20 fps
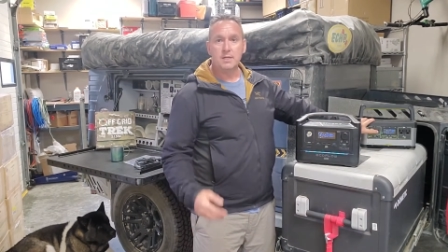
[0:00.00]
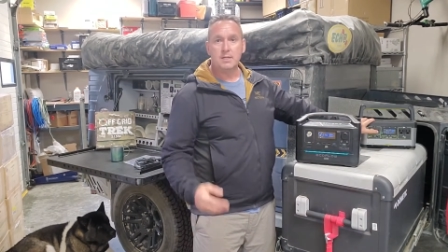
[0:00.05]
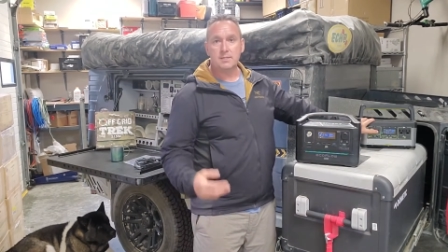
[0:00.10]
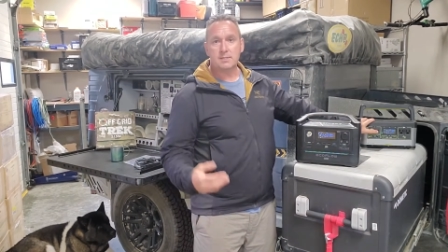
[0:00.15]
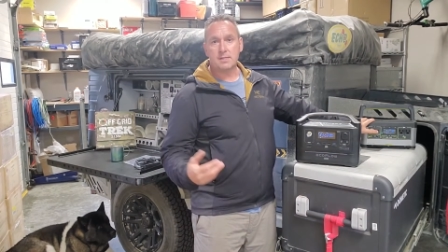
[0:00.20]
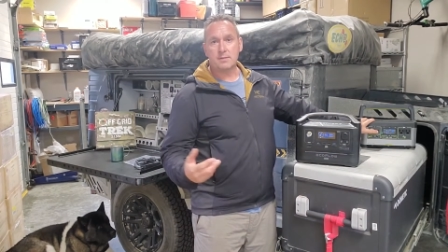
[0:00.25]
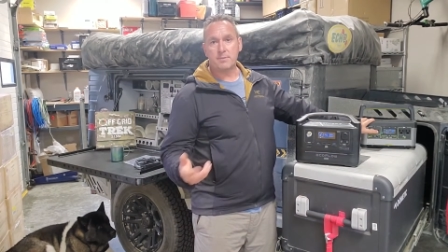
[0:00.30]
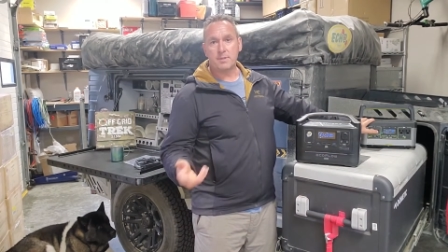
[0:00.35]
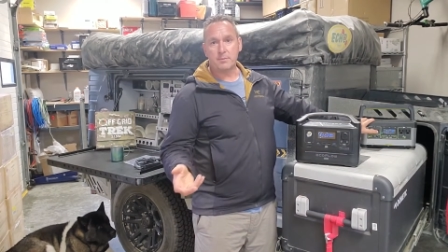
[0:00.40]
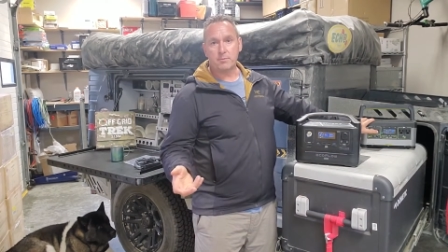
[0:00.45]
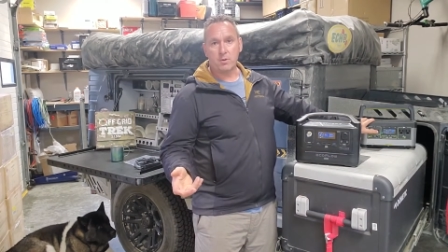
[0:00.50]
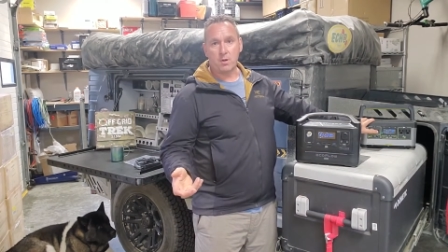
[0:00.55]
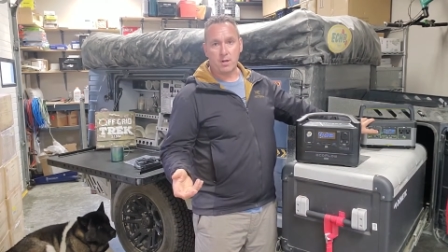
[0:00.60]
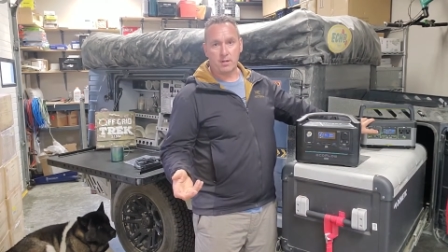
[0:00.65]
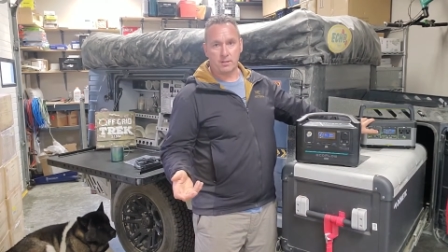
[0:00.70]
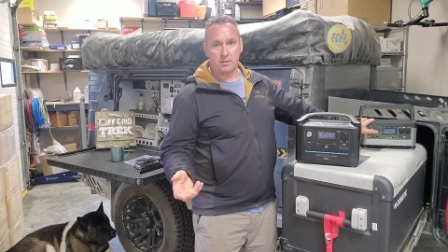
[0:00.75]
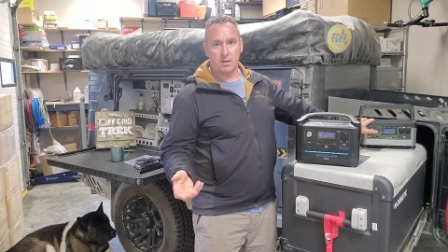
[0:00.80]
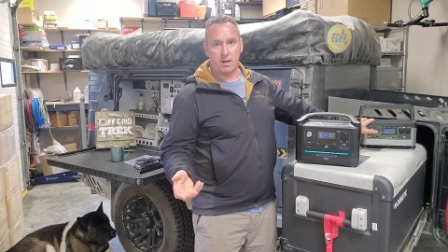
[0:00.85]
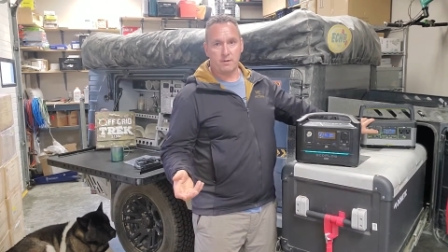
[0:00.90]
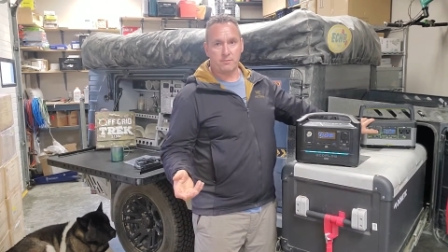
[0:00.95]
some of the
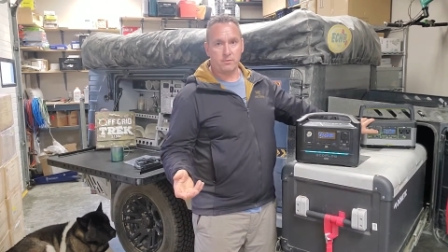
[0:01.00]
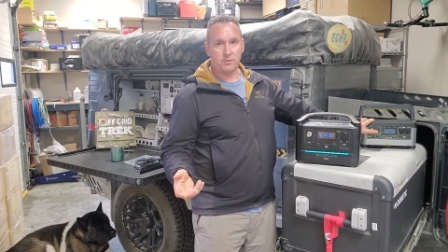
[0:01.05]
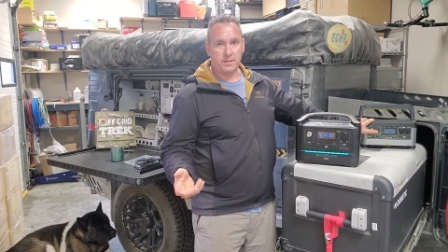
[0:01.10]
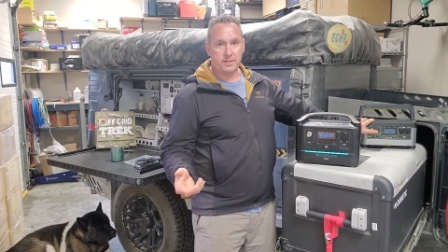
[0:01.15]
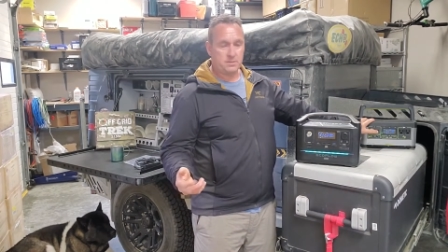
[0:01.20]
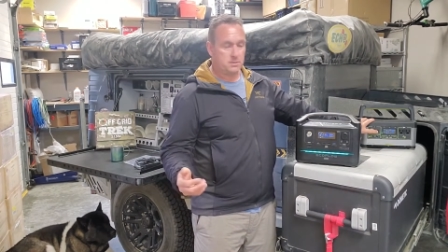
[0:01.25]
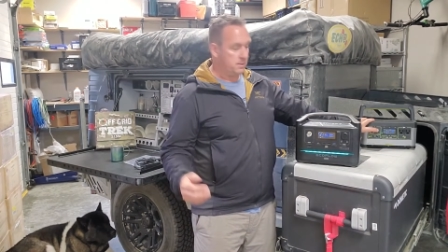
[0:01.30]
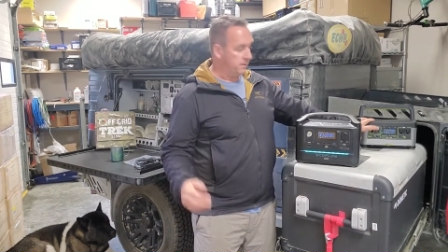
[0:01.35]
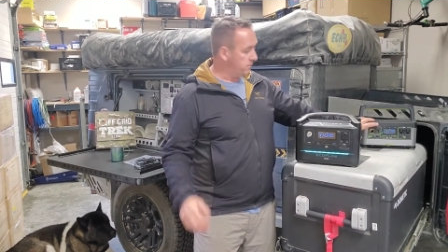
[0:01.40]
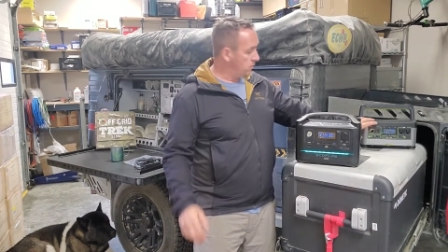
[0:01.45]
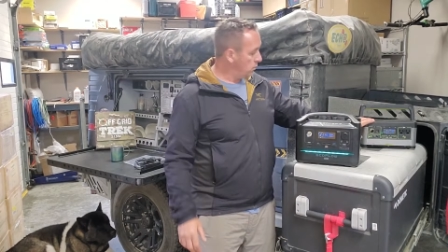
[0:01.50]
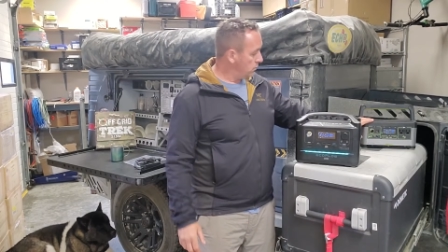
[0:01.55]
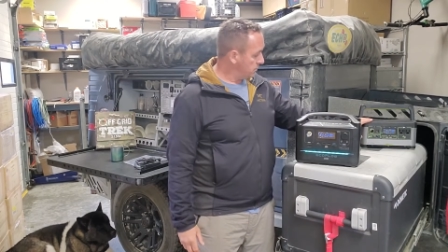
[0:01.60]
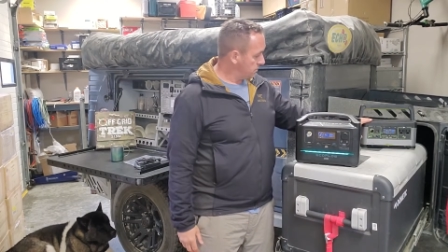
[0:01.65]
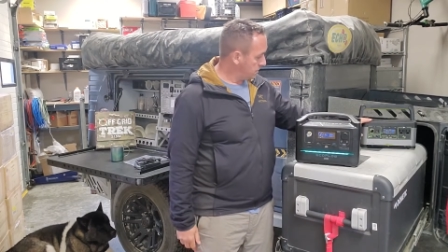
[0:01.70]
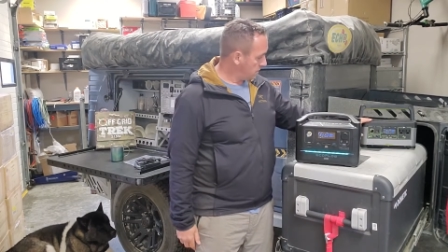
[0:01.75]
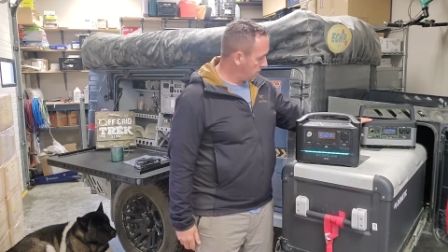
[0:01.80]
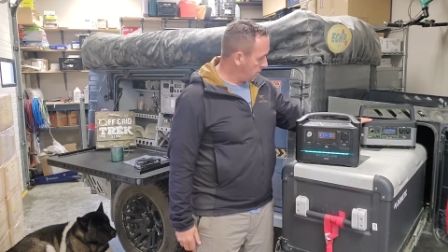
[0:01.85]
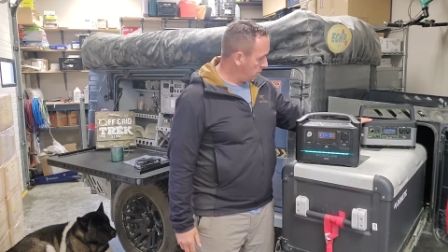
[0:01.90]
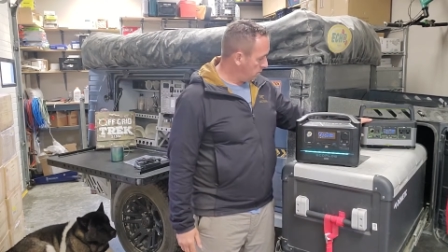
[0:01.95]
product offerings of
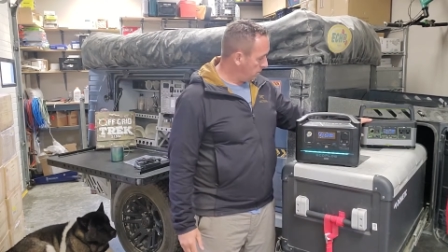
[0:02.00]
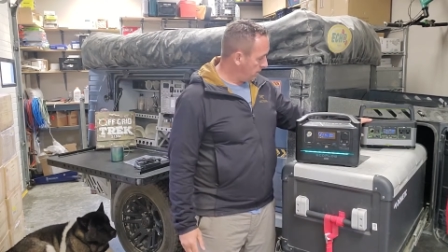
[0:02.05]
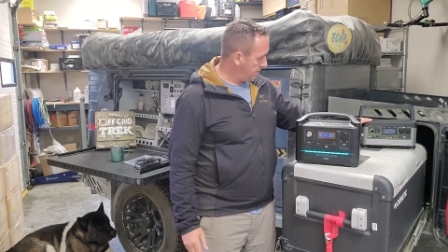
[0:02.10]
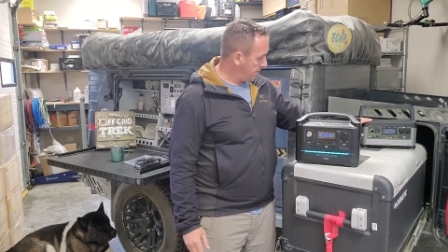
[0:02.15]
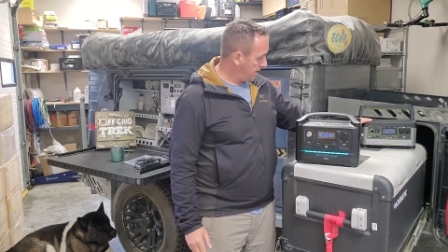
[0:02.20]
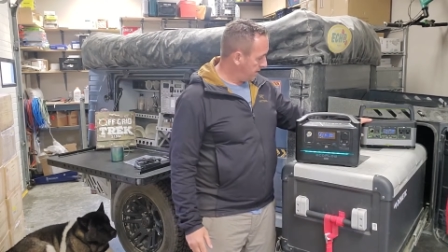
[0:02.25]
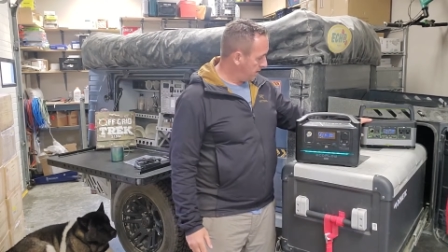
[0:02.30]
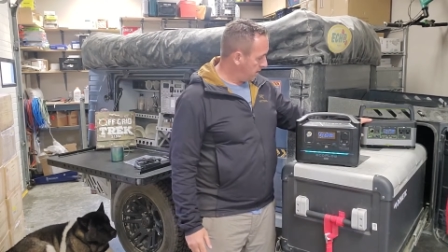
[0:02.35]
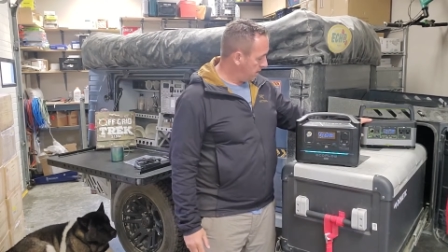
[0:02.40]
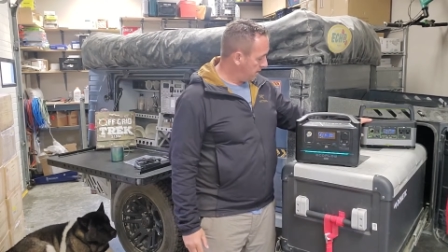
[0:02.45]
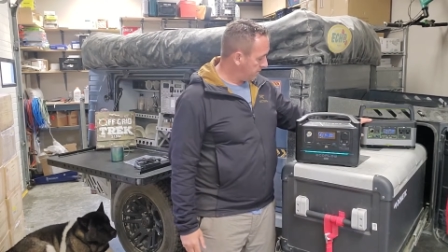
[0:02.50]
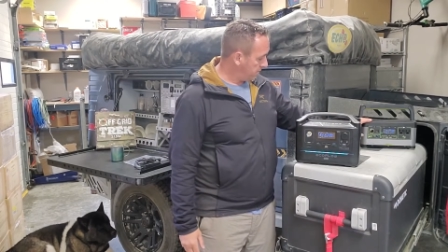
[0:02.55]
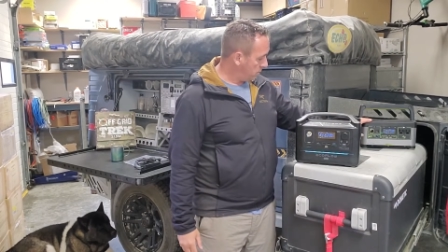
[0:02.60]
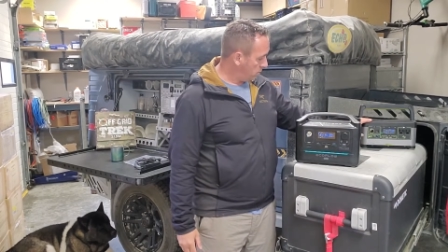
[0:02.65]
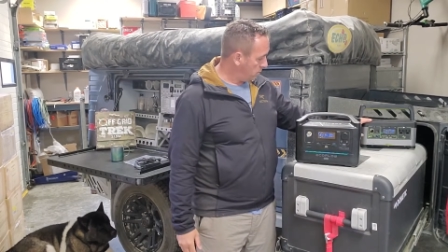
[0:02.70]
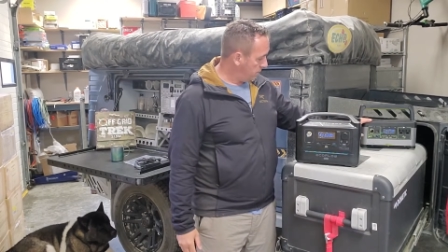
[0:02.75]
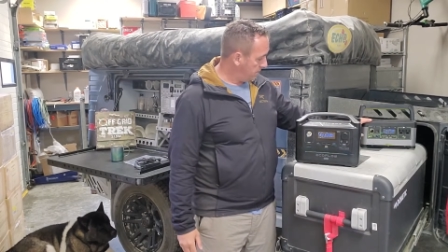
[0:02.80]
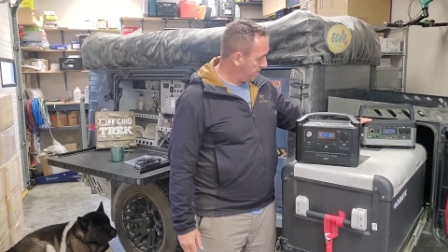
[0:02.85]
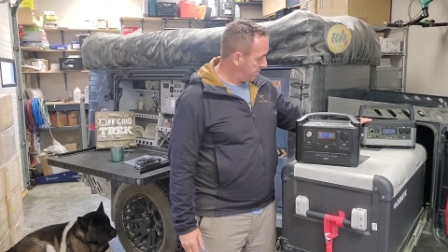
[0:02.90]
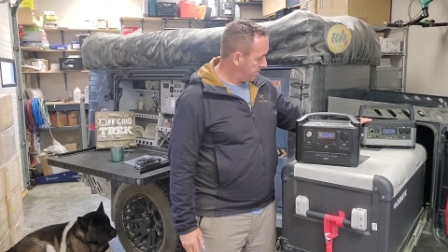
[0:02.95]
Goal Zero and what they offer
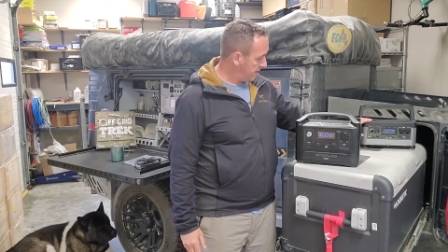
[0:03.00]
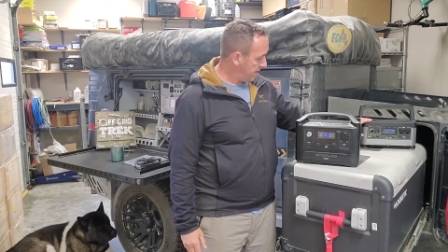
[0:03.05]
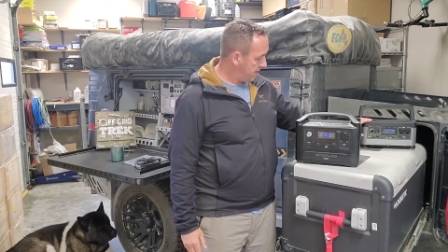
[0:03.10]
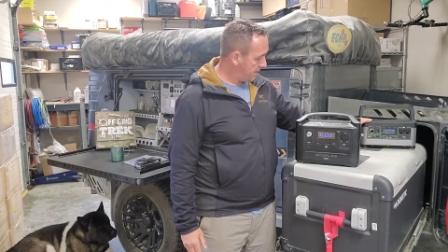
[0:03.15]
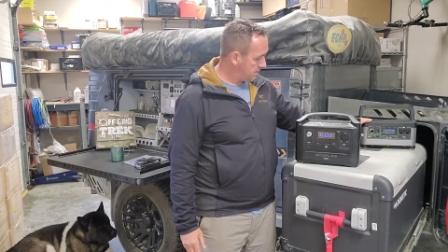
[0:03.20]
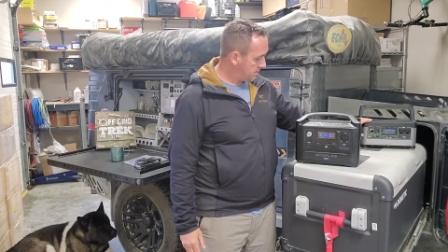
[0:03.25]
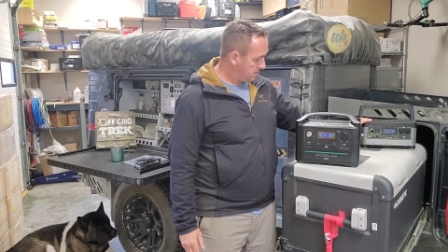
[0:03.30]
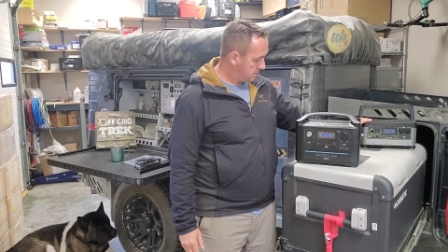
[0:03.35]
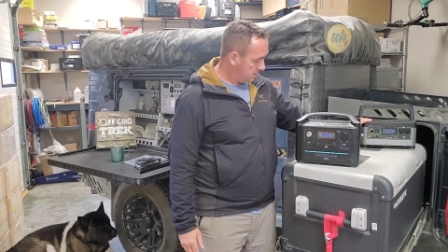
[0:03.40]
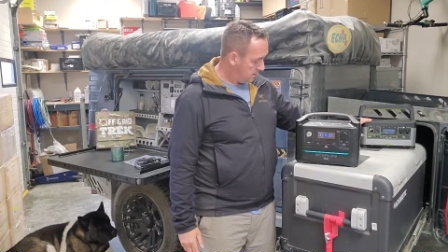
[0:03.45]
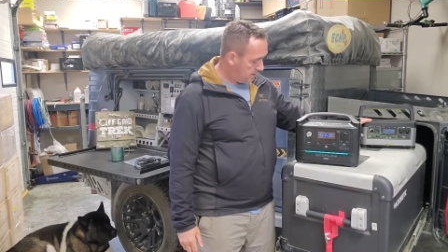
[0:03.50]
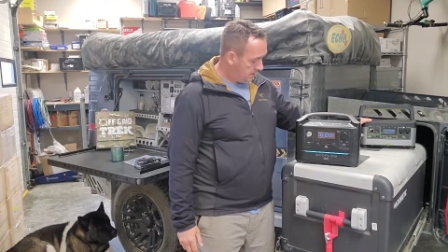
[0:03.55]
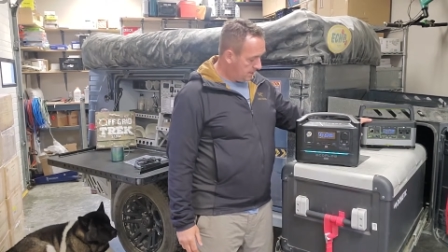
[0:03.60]
with that.